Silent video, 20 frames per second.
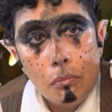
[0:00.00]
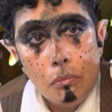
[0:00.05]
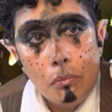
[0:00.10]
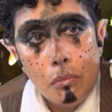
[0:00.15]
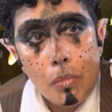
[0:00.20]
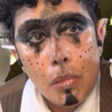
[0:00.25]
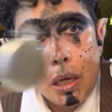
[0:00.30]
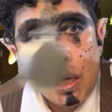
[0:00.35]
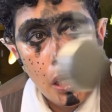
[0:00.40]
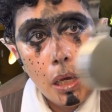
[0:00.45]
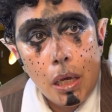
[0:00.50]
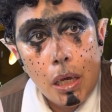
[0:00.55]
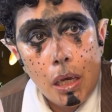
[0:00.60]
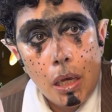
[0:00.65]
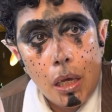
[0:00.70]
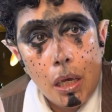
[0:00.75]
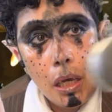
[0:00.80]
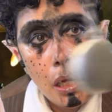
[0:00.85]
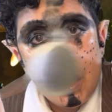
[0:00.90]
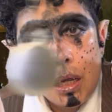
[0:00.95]
May
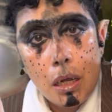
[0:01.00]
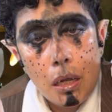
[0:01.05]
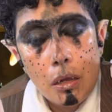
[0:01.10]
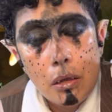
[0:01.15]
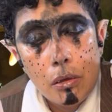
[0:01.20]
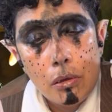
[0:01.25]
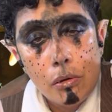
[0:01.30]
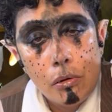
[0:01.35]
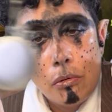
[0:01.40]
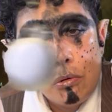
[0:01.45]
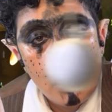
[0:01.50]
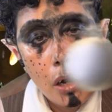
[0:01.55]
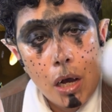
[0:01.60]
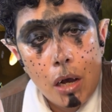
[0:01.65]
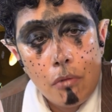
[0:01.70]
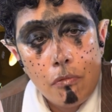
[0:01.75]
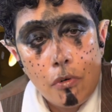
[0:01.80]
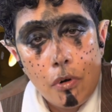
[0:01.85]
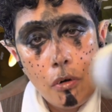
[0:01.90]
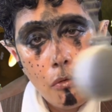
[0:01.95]
you
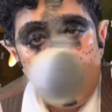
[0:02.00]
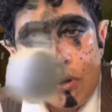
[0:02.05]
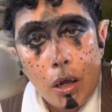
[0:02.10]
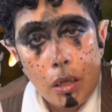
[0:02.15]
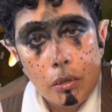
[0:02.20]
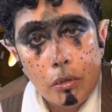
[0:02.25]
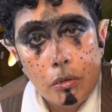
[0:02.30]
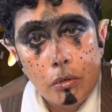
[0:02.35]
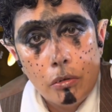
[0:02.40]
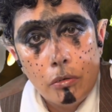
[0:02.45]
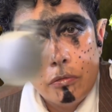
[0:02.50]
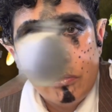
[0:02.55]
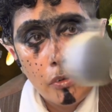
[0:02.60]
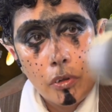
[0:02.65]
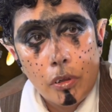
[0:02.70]
have a wonderful